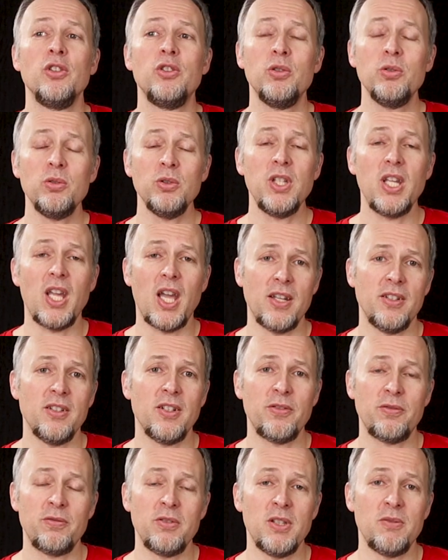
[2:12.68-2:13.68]
to the
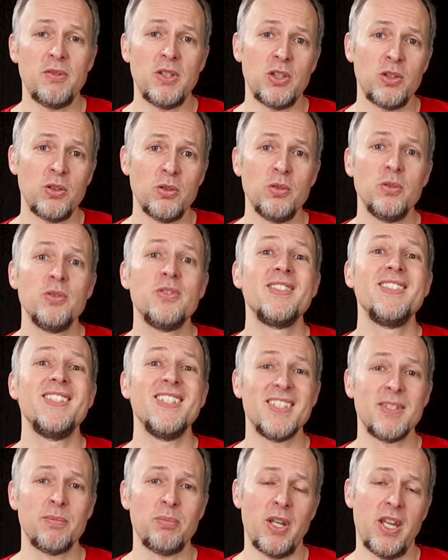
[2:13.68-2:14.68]
Ender three V two
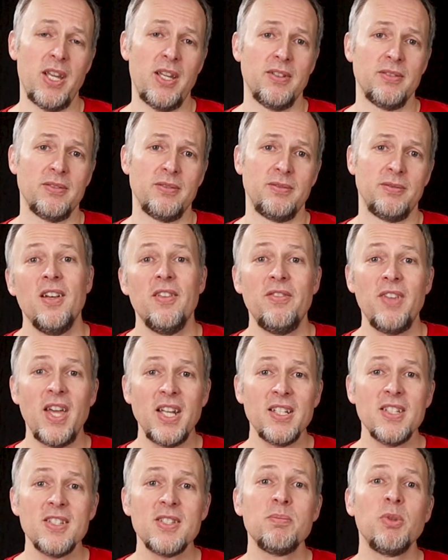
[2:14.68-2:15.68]
display.
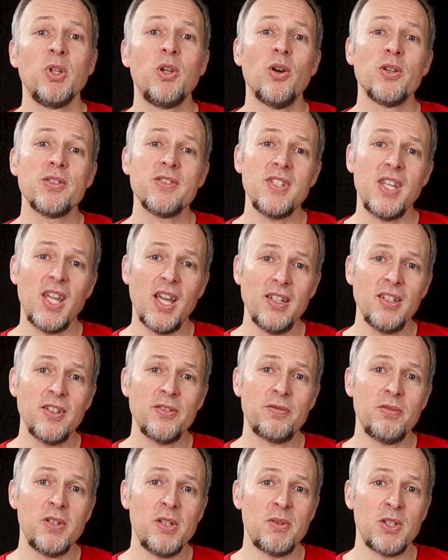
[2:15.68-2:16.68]
That is because the Ender
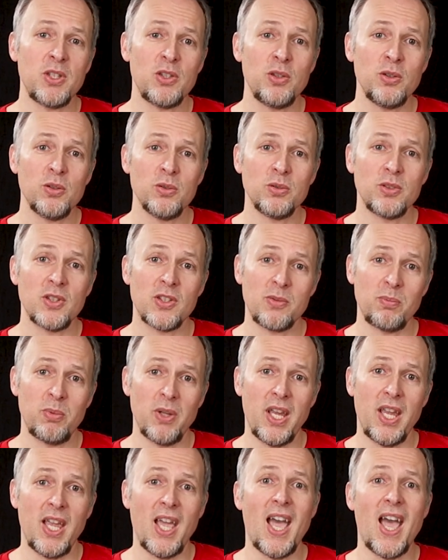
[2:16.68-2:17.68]
three V two
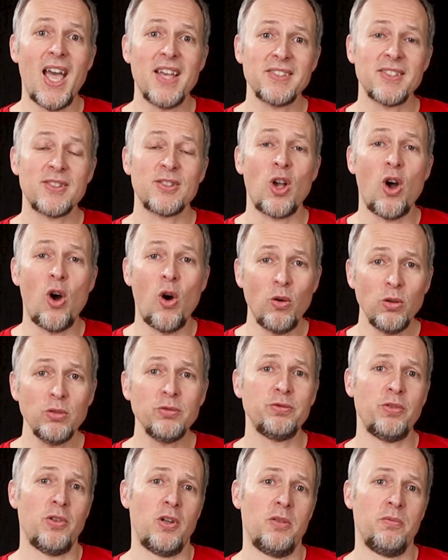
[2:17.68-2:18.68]
display has its
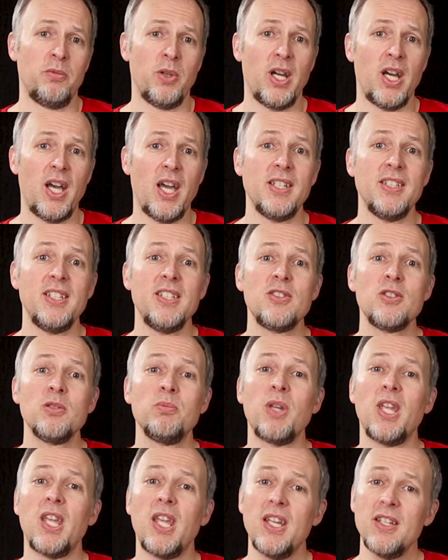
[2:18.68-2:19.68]
own firmware and needs to
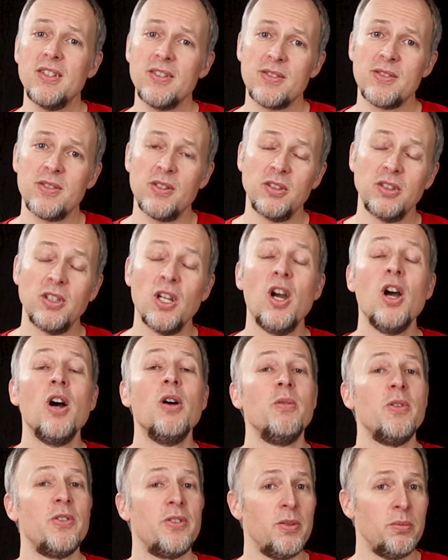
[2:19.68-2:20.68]
be in sync
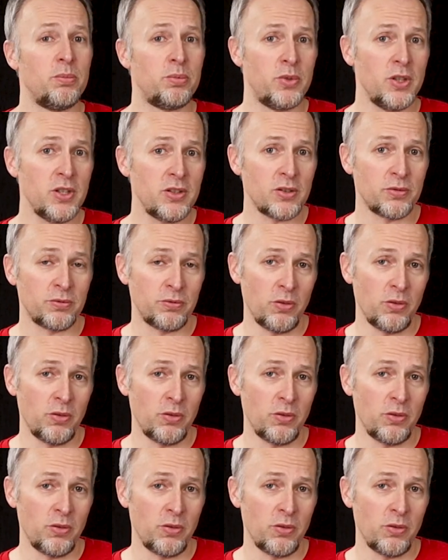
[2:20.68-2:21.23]
with the printer